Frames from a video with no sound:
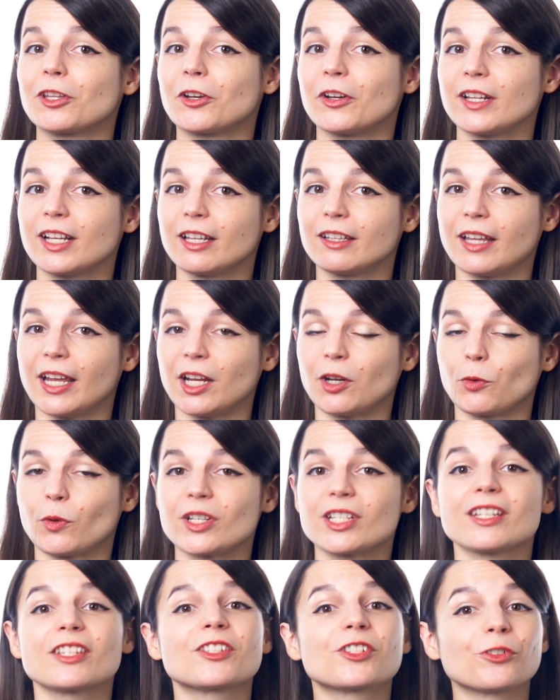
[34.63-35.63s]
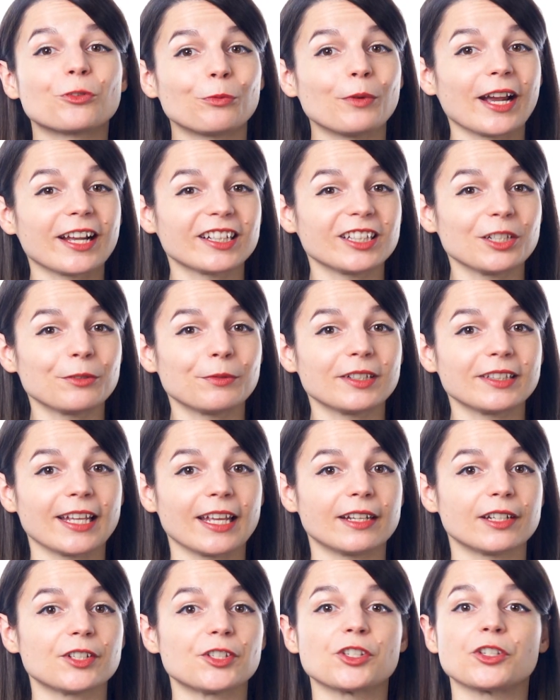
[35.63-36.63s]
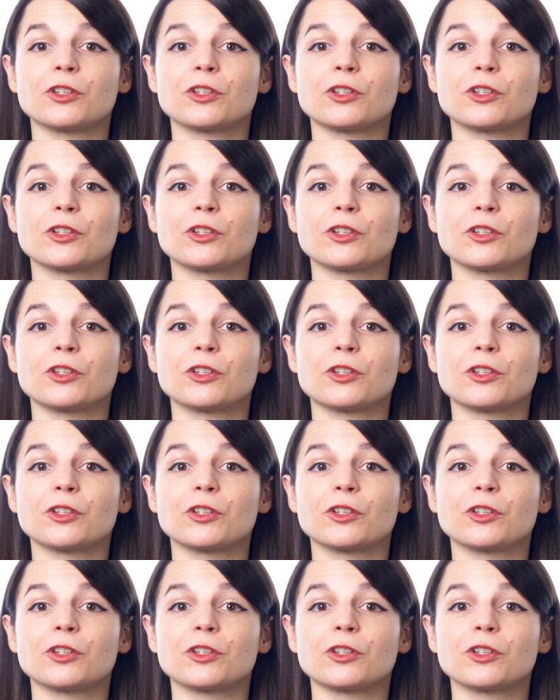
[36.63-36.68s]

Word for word: learning a language is directly related